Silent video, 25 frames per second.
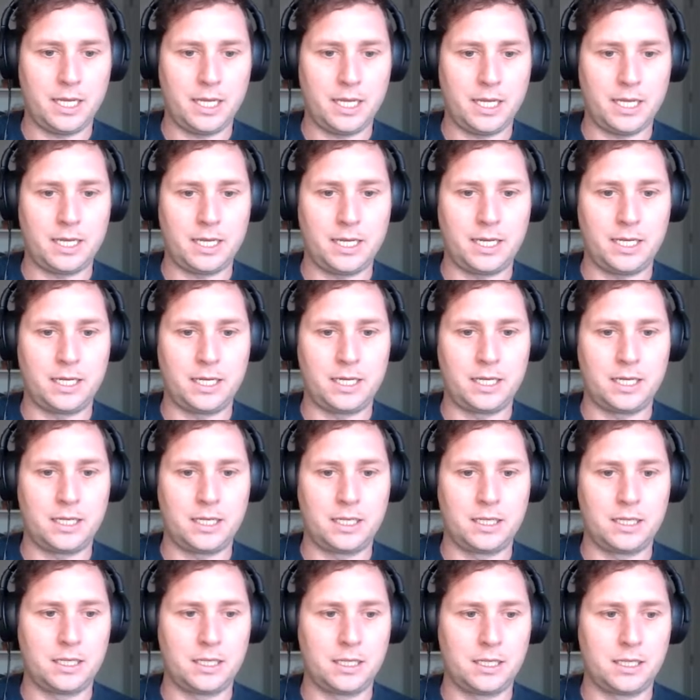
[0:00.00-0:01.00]

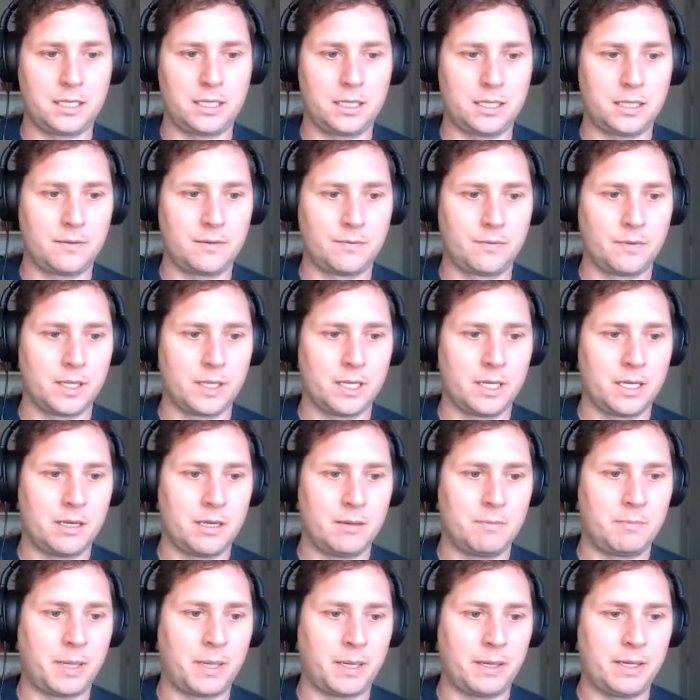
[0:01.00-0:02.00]
But
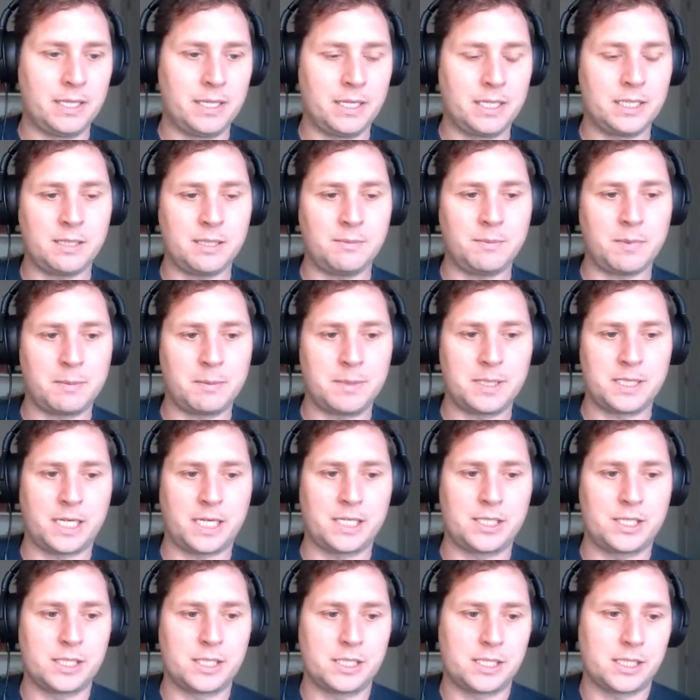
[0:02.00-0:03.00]
in this
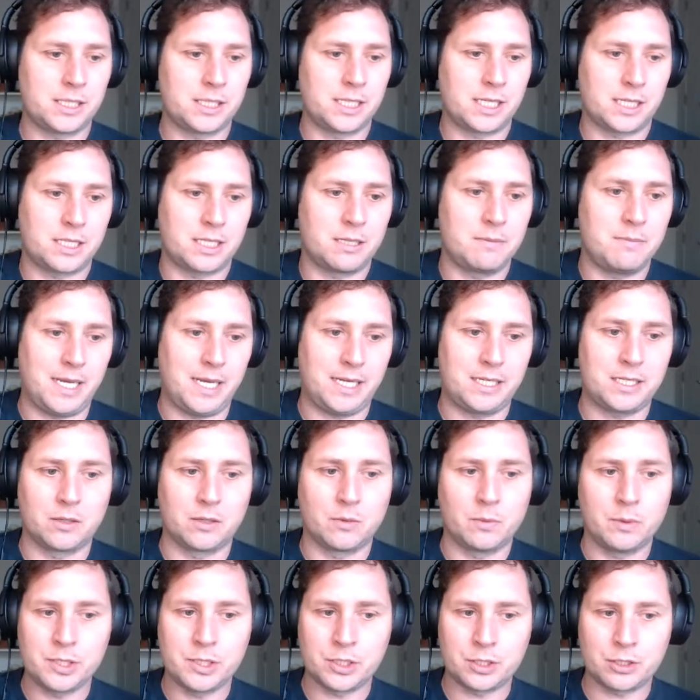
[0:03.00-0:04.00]
implementation, it doesn't actually matter.
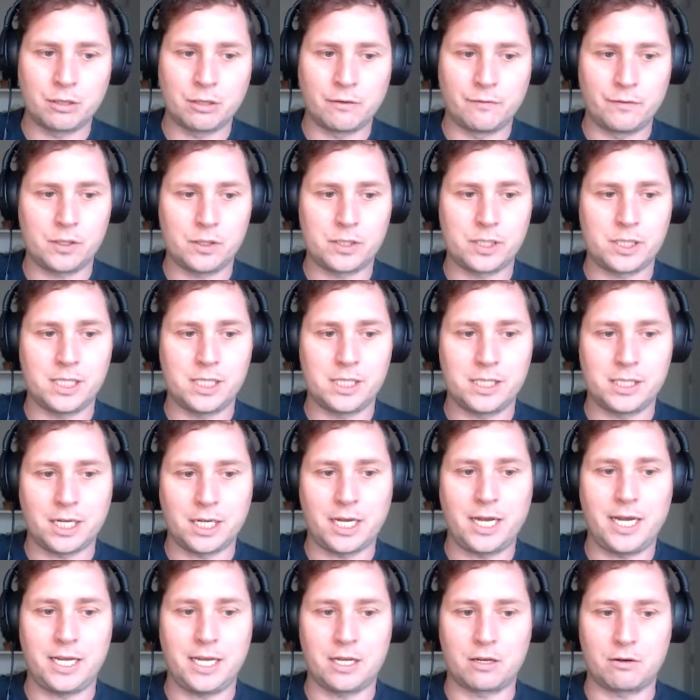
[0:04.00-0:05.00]
We'll just traverse the
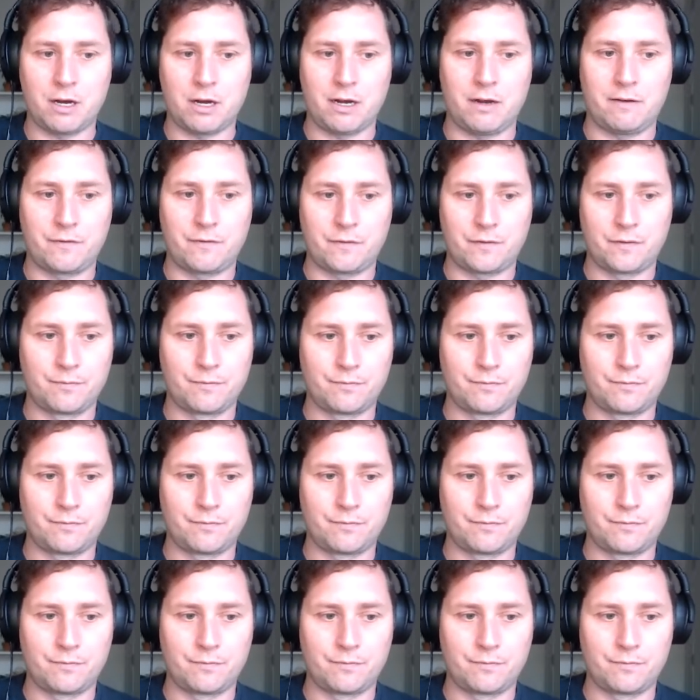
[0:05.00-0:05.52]
entire graph.